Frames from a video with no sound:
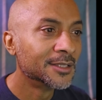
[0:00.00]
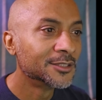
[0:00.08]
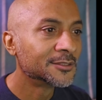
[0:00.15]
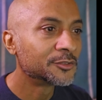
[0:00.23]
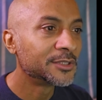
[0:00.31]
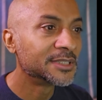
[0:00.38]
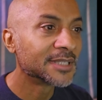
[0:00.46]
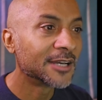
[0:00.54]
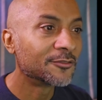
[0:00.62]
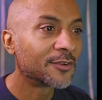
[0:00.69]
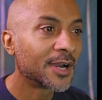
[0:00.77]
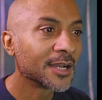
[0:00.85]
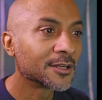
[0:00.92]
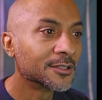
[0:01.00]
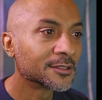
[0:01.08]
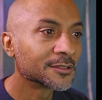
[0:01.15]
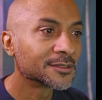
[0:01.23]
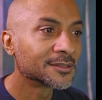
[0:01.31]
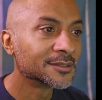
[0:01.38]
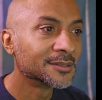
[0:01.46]
Street-side fry
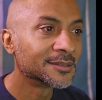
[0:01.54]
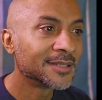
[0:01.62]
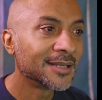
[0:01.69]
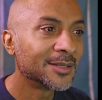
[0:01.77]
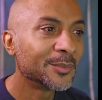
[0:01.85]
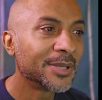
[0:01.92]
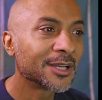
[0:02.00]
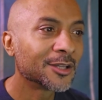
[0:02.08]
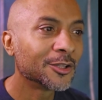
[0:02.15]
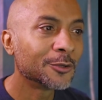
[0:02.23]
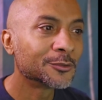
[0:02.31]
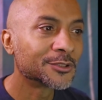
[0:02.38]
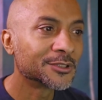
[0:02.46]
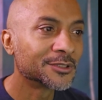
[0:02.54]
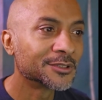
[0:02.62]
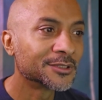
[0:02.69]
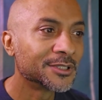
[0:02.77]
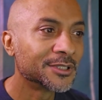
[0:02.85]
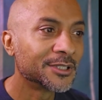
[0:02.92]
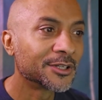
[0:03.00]
cooks stand a bit closer
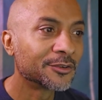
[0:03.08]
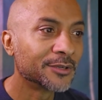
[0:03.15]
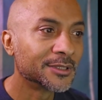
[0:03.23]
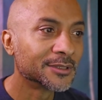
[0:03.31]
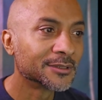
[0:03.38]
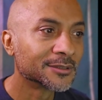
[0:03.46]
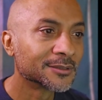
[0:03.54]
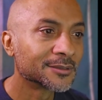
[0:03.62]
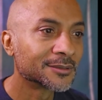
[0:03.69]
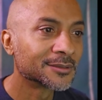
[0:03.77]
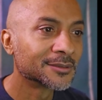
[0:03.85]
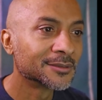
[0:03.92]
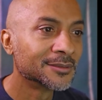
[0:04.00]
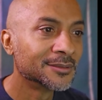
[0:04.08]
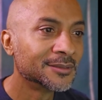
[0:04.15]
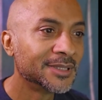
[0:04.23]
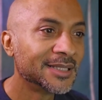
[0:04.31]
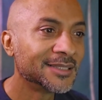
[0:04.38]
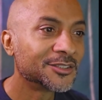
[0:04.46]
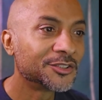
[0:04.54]
to their grills.
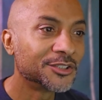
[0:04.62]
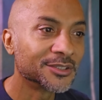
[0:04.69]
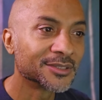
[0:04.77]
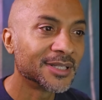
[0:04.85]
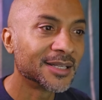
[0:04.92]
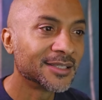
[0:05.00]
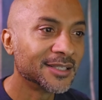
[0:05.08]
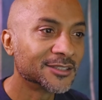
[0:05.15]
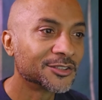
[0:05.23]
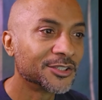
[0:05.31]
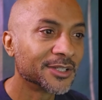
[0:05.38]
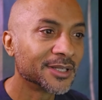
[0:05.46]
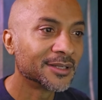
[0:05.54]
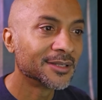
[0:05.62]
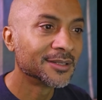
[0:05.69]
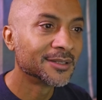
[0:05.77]
It's just like yesterday.